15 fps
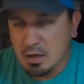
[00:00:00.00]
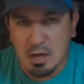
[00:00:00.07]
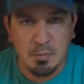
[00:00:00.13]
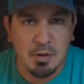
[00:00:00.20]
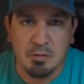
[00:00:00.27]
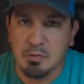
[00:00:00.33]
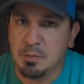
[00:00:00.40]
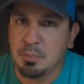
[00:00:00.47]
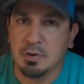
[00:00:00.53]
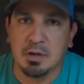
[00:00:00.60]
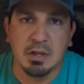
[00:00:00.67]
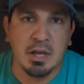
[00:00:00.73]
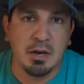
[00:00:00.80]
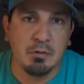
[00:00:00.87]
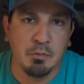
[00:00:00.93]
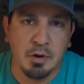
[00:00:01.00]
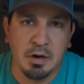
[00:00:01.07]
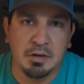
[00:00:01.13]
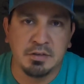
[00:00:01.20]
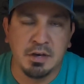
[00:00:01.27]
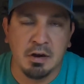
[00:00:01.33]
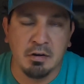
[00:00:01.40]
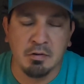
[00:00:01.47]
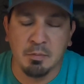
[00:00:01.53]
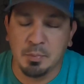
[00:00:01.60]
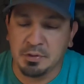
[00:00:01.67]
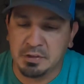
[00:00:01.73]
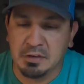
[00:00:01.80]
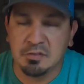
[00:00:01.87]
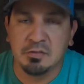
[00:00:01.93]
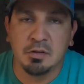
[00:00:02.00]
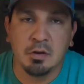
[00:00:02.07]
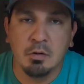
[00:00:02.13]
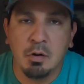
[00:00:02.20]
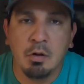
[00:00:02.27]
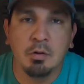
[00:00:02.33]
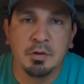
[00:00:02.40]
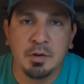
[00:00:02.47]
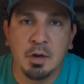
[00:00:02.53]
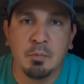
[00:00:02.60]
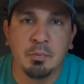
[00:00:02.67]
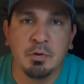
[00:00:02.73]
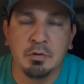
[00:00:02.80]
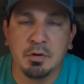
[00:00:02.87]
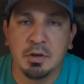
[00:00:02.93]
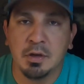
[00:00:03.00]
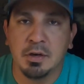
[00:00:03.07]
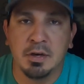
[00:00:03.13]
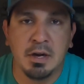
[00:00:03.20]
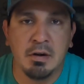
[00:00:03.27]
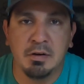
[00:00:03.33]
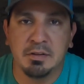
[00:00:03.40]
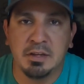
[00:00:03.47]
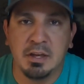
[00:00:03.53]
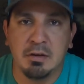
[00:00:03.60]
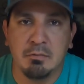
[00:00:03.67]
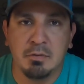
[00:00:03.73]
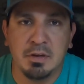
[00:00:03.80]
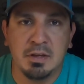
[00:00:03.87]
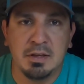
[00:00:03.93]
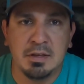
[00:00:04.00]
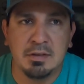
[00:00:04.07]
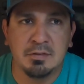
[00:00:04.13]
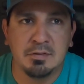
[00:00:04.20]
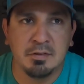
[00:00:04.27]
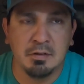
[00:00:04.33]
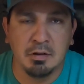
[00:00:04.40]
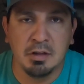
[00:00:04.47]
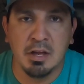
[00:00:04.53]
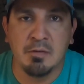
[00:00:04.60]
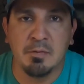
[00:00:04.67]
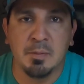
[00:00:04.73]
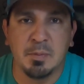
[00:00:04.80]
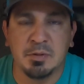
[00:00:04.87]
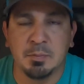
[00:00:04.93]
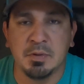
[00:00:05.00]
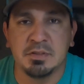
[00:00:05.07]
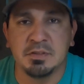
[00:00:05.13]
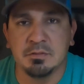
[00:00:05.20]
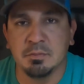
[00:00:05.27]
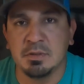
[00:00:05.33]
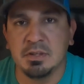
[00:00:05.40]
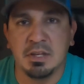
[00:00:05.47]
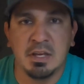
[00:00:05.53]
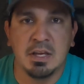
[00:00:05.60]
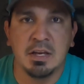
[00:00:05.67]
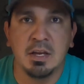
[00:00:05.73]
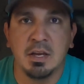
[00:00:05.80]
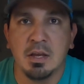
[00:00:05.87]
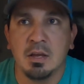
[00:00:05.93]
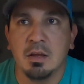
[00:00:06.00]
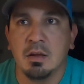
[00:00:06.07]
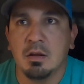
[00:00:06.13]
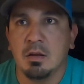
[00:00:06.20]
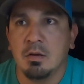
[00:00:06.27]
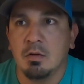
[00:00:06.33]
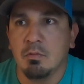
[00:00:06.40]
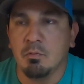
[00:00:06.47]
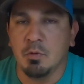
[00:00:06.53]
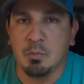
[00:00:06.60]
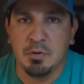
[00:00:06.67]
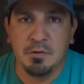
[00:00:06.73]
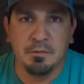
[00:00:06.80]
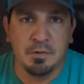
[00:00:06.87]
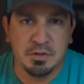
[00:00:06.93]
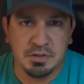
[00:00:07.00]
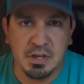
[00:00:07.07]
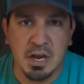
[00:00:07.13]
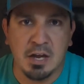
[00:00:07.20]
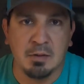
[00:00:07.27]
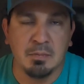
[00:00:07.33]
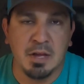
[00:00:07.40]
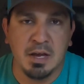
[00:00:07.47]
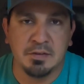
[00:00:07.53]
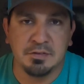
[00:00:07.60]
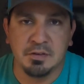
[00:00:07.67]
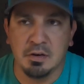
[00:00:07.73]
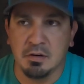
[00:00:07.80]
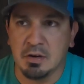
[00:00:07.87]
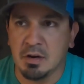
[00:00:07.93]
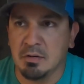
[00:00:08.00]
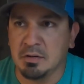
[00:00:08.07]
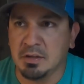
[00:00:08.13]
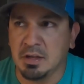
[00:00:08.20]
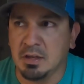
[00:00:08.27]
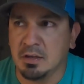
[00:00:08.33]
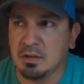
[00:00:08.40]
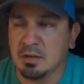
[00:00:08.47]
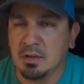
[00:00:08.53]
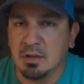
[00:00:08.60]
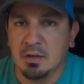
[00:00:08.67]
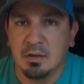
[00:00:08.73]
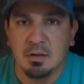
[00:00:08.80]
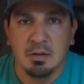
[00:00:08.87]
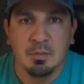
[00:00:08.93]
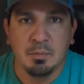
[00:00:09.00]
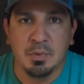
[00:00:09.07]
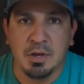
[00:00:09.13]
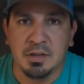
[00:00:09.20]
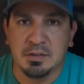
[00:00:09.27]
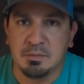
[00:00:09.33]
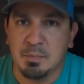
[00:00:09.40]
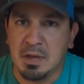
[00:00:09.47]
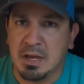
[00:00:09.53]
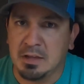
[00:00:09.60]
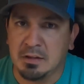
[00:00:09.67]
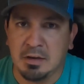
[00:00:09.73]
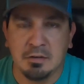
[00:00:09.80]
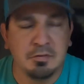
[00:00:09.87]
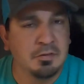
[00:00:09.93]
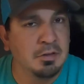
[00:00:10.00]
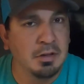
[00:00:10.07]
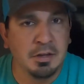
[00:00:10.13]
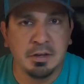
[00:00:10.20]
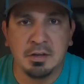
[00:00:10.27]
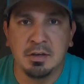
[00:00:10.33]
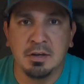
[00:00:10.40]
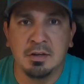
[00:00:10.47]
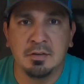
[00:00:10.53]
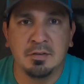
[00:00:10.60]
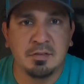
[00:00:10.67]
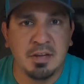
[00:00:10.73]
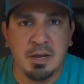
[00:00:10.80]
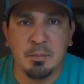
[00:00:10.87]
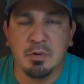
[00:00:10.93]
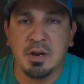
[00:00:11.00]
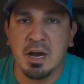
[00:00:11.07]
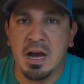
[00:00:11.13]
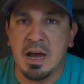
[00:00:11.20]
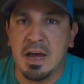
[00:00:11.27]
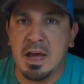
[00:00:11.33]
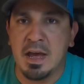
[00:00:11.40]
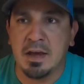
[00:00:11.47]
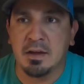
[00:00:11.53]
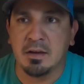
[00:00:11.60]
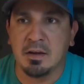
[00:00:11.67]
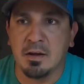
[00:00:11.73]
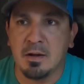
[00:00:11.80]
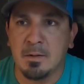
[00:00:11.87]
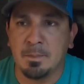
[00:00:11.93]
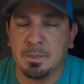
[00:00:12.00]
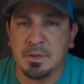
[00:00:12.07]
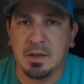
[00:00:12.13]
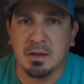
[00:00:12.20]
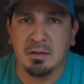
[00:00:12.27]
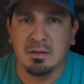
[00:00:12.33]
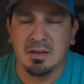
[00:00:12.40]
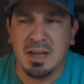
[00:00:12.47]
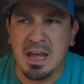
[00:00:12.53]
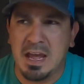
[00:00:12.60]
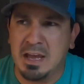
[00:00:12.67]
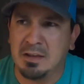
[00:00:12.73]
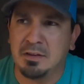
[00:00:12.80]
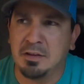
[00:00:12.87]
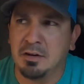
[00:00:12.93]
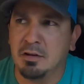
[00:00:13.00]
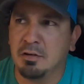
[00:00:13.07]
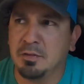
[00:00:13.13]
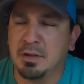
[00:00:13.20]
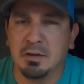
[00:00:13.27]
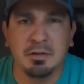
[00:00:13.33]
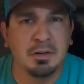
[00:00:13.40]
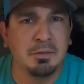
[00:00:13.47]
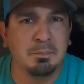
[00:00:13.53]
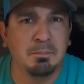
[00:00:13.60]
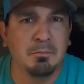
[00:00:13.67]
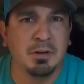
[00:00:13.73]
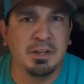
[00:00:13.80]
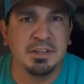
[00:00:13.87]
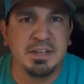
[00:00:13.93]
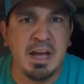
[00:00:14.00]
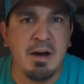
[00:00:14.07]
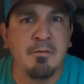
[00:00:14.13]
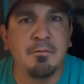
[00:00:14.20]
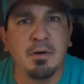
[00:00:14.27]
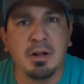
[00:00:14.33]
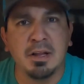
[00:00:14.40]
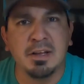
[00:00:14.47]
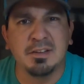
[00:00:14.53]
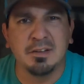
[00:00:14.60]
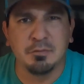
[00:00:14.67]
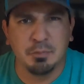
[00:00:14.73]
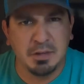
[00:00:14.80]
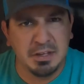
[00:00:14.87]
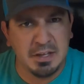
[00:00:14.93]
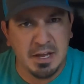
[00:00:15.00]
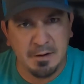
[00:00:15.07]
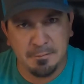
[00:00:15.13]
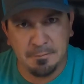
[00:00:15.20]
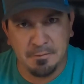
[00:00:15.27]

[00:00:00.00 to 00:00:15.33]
I mean, we put a lot of wear and tear on them, but they're still holding up real good and everything. We still love them as much as we did when we first got them last year and everything. But man, they're still a good stable kayak. And you know, the only really downfall is it's really not a